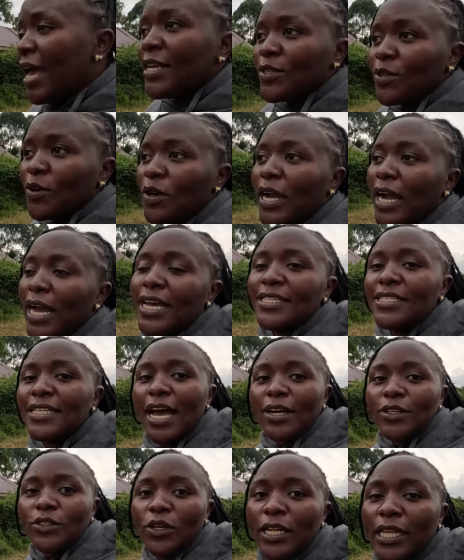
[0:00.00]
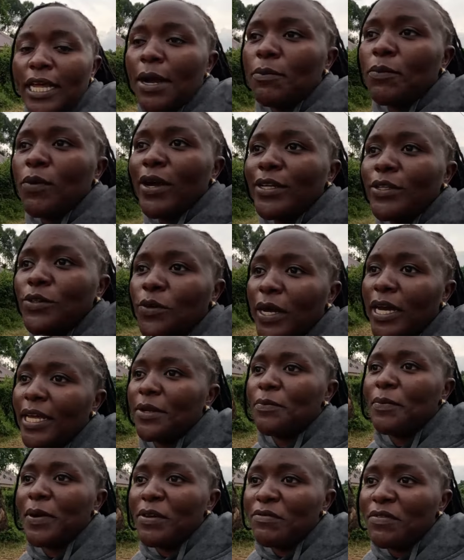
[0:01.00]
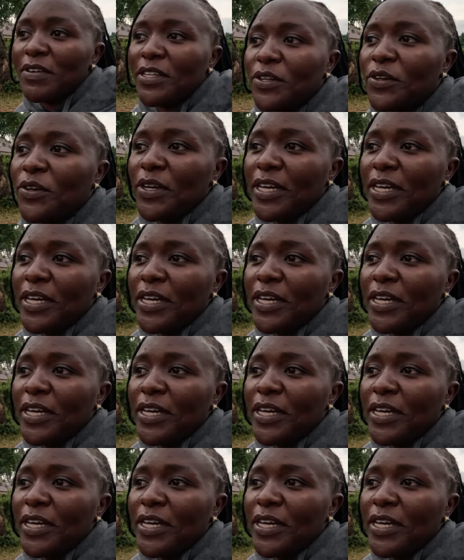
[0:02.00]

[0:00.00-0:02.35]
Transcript: So guys, actually I'm going to end my video